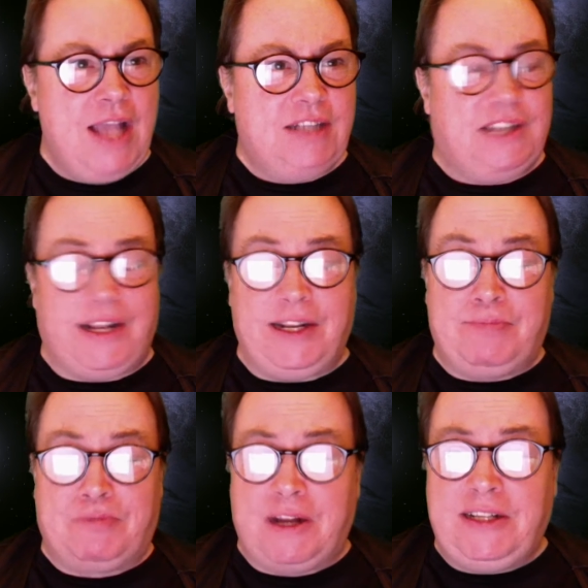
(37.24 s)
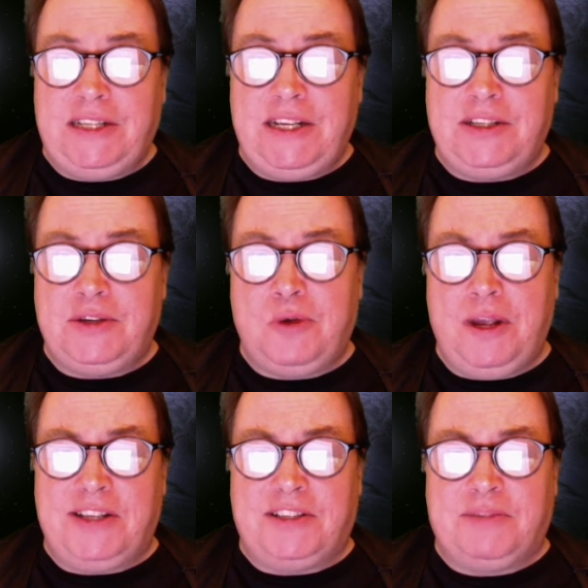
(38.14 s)
daily brain teaser
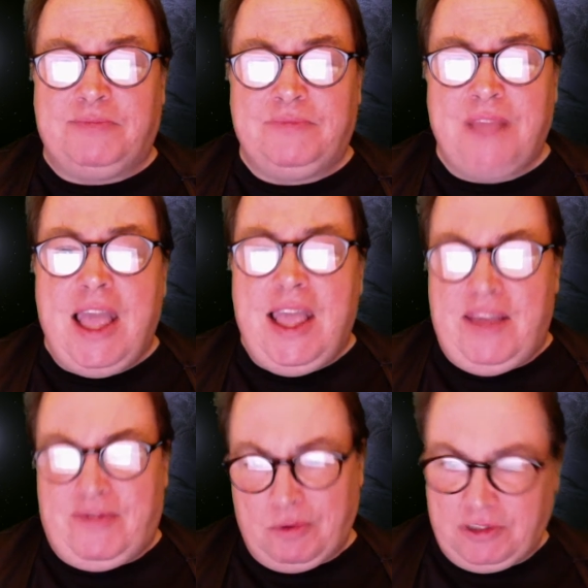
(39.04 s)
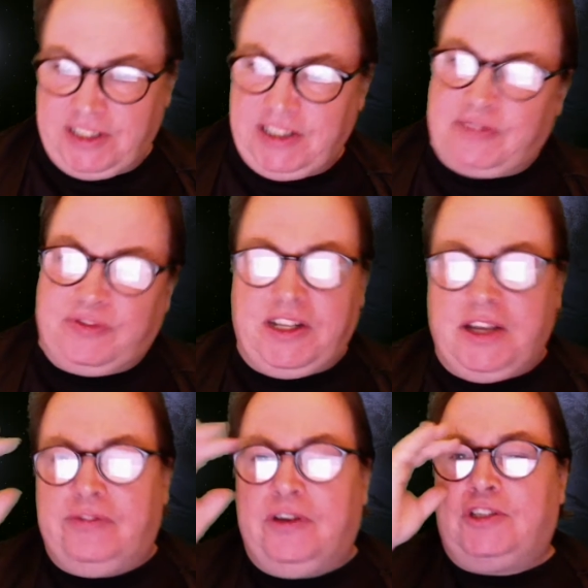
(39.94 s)
quiz. If you're watching this
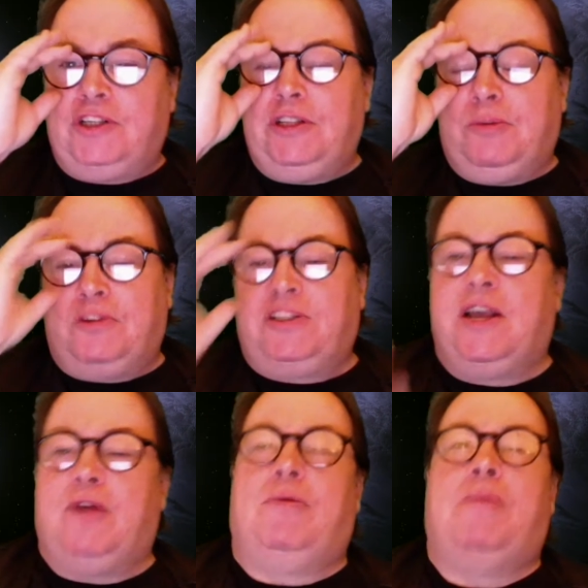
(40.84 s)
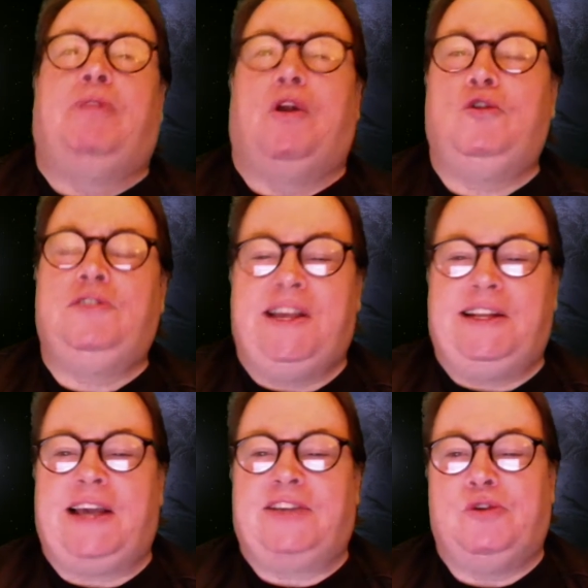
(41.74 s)
video version, you're watching it on my blog, Knick
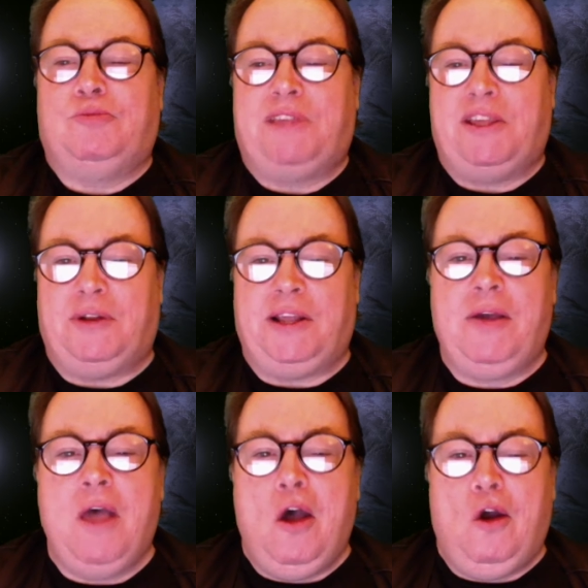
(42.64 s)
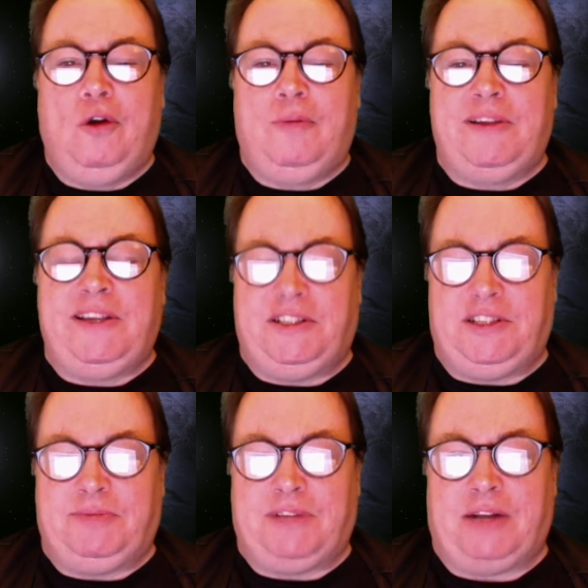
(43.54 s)
Knack's Old Peculiar, or on my
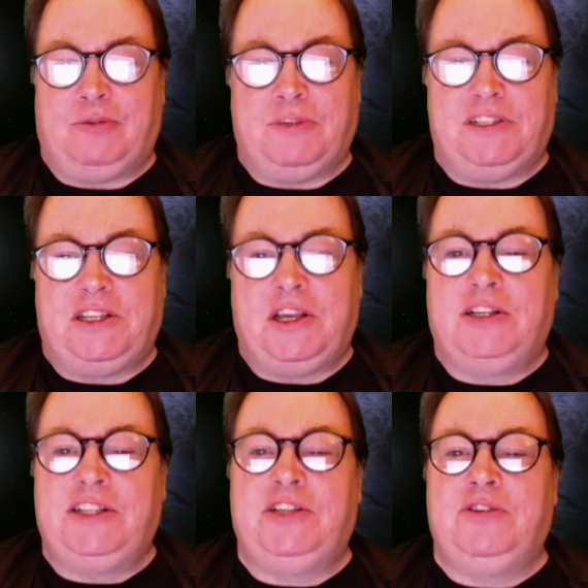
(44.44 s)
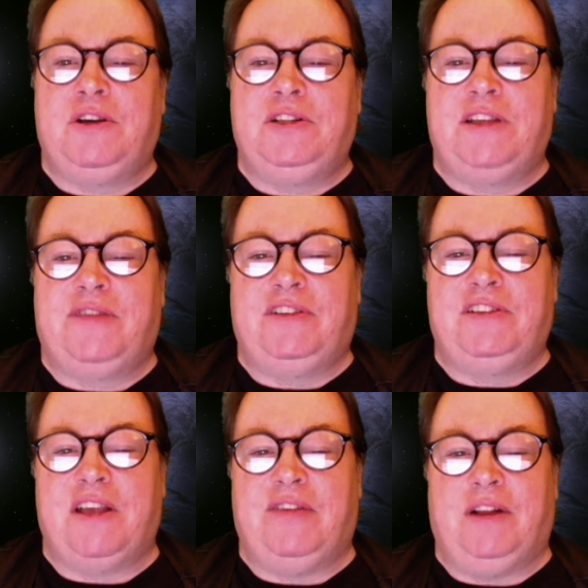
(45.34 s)
YouTube channel, Mr. Cuddy
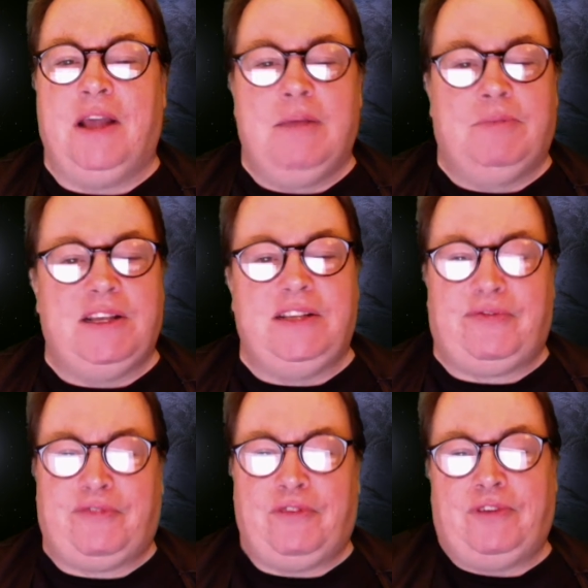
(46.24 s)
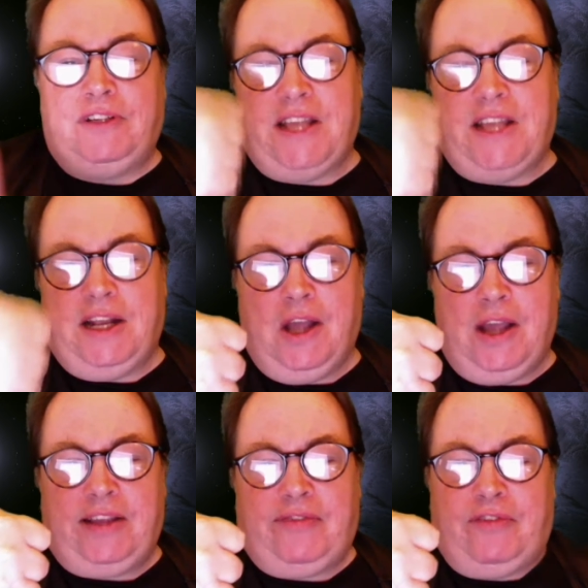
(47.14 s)
2977. Please feel free to hit
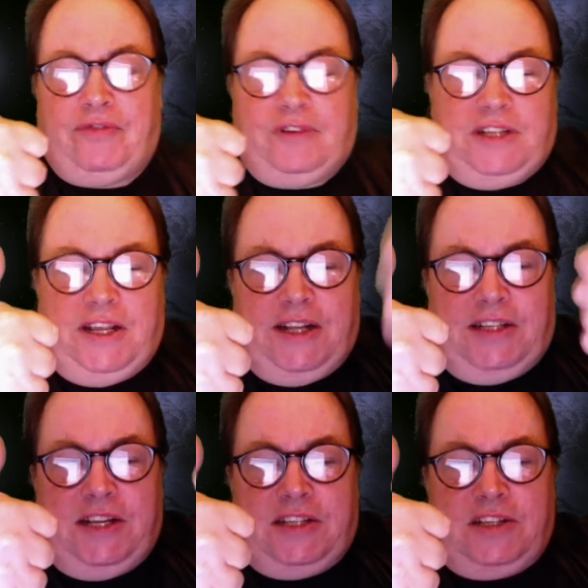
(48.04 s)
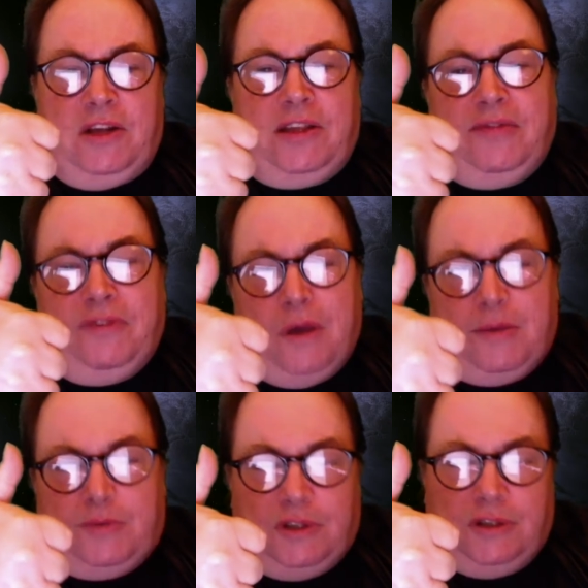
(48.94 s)
like, feel free to hit dislike if you
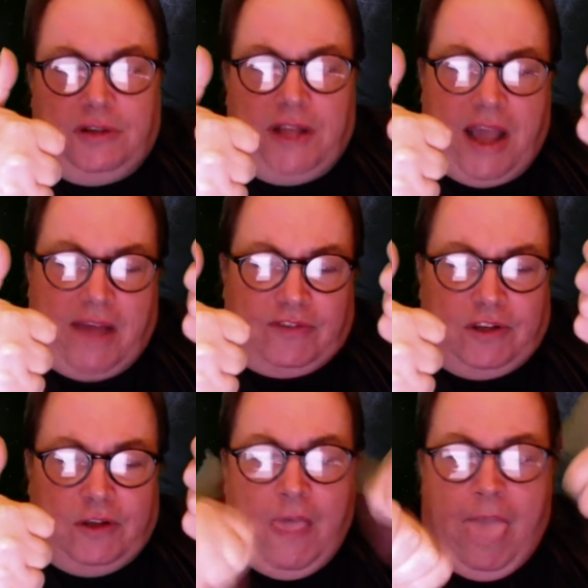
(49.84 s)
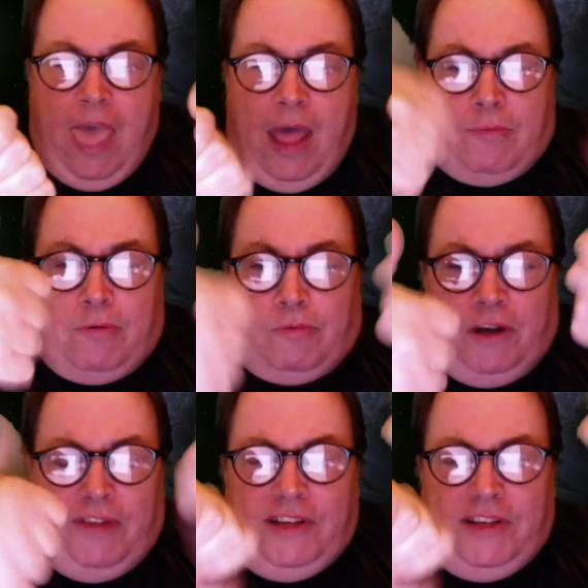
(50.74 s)
absolutely have to. But whatever you